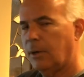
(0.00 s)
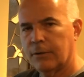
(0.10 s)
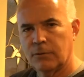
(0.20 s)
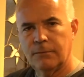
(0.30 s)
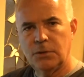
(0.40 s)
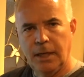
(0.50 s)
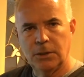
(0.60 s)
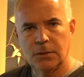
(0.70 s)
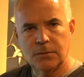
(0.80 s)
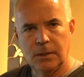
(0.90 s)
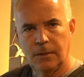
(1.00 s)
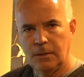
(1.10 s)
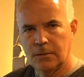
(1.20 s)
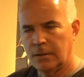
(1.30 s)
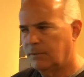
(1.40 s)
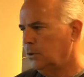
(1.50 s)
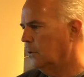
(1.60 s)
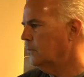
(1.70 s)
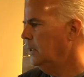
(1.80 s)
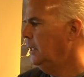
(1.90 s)
positive changes in these
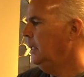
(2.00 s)
individuals.